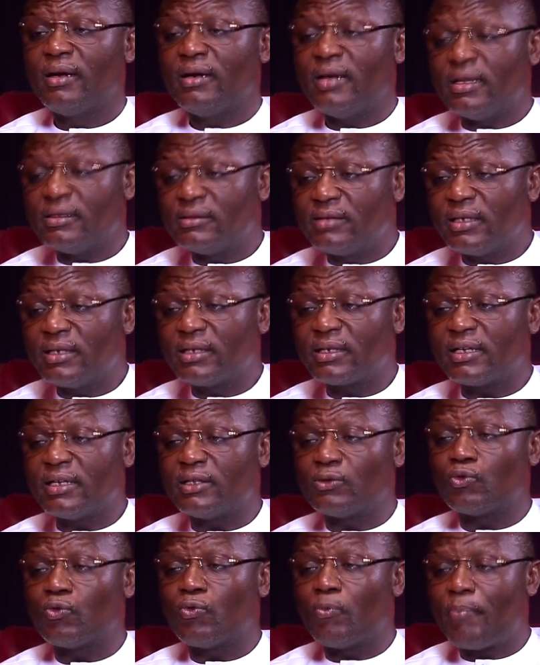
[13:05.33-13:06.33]
They think
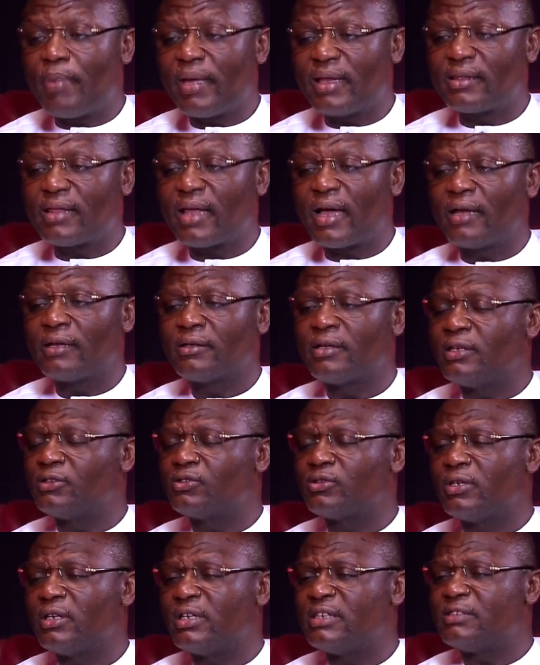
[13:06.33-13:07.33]
it
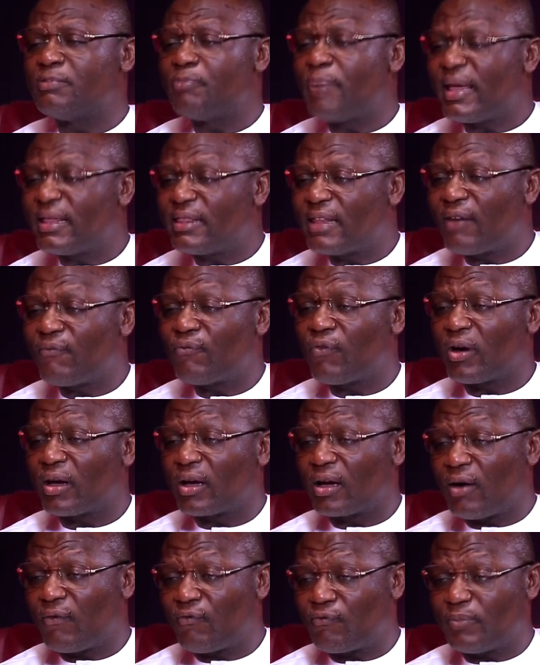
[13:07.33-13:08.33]
is better
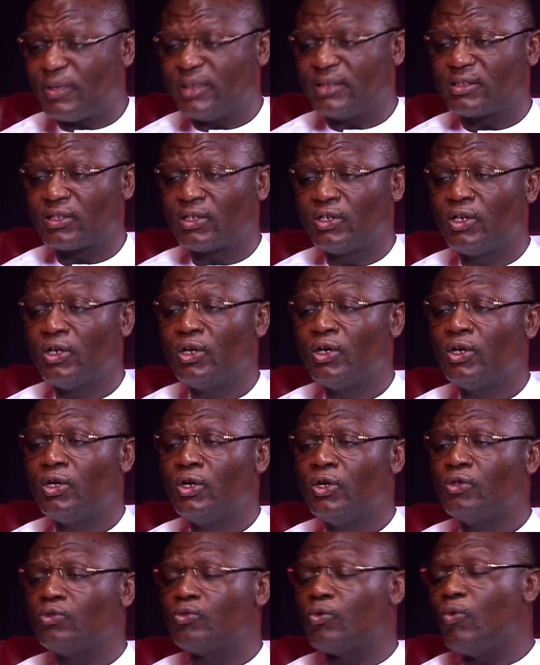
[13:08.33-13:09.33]
for government
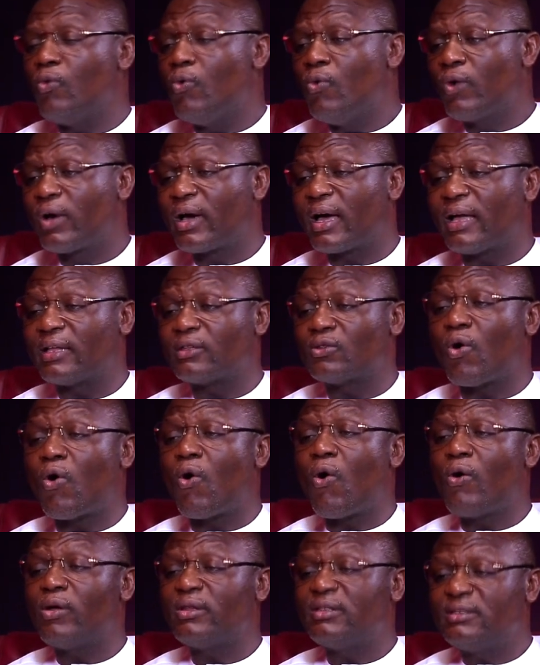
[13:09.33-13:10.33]
to look at
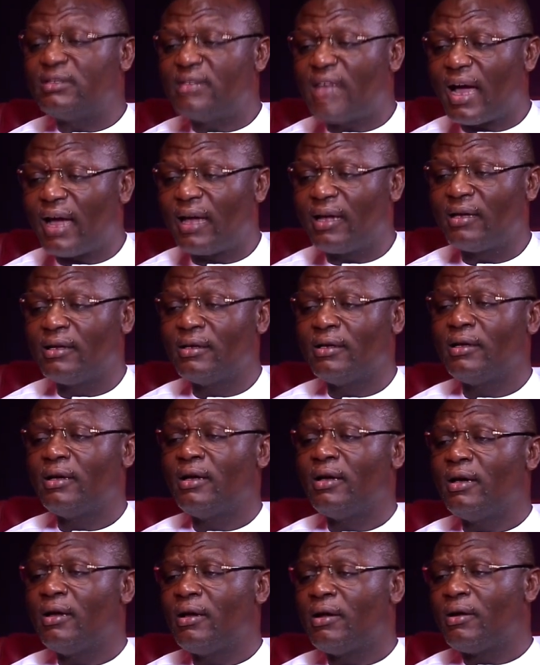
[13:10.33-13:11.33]
other
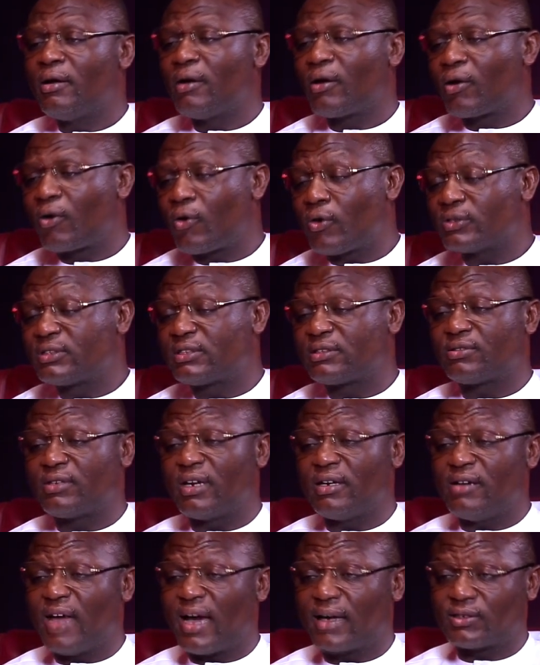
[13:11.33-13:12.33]
cost
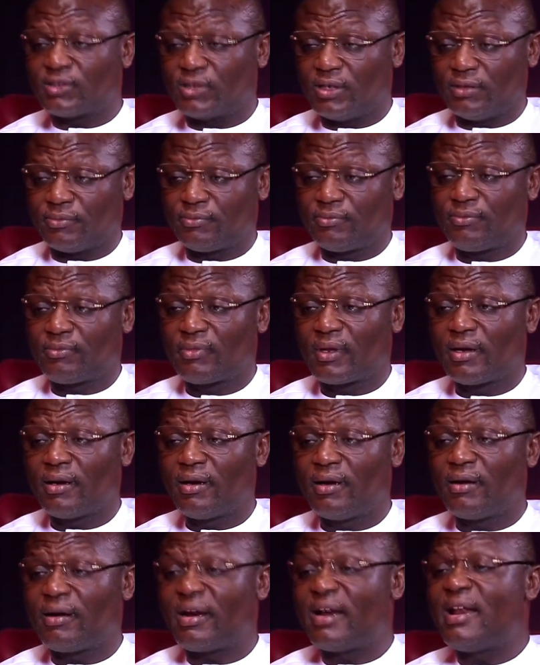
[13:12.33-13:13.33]
reduction
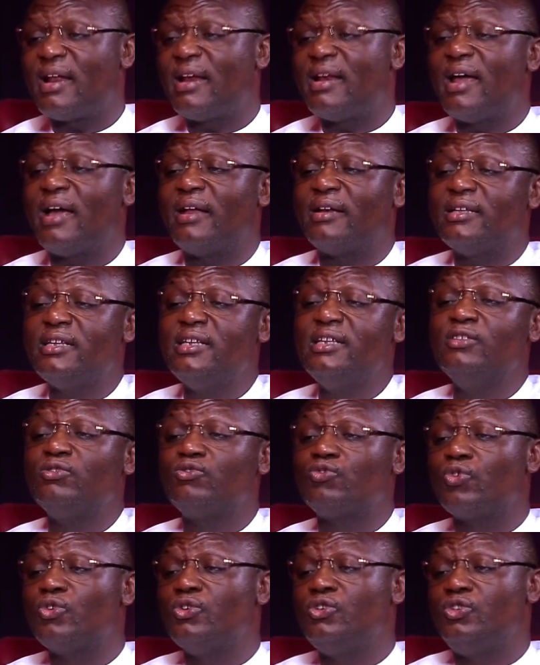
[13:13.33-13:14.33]
rather than
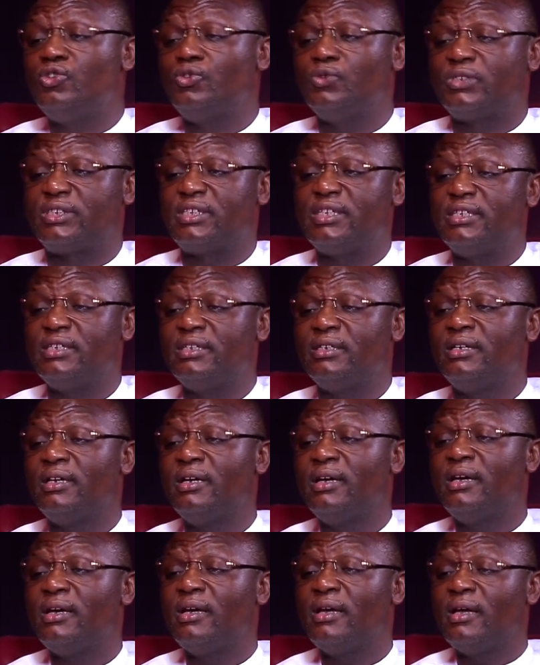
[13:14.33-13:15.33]
introducing
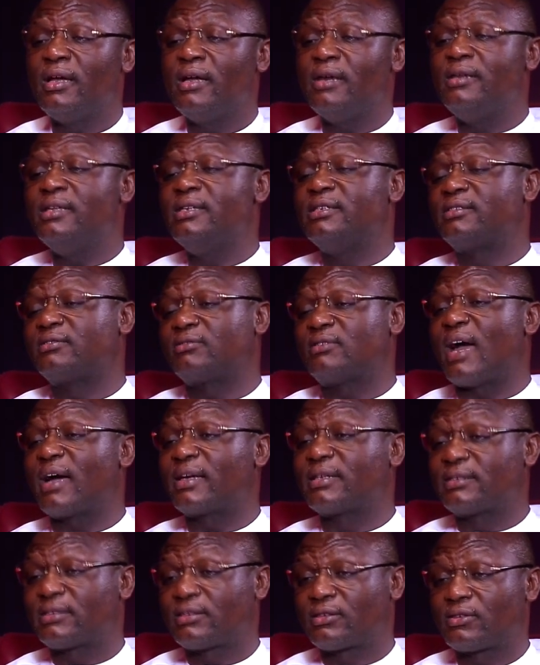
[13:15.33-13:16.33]
this
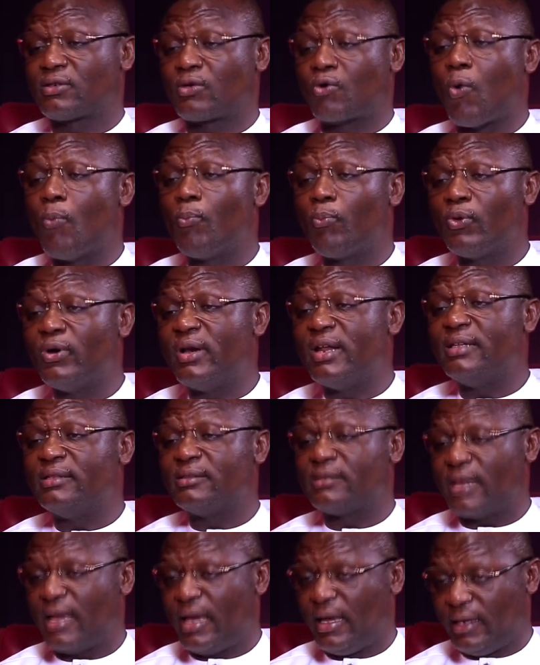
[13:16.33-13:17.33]
tax
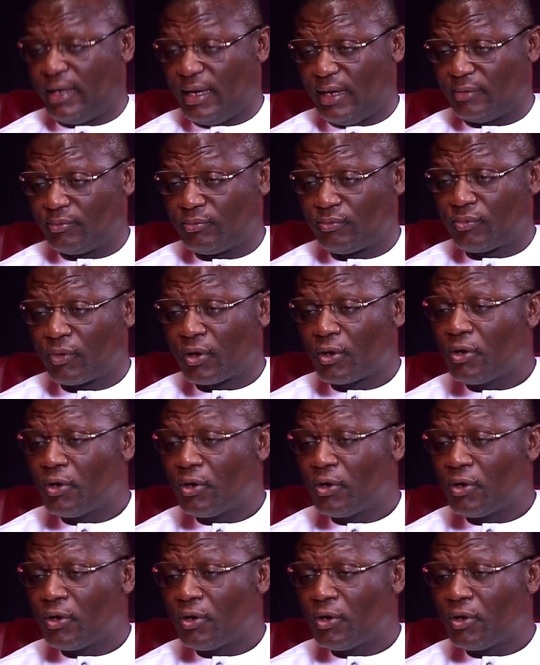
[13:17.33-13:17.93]
component again.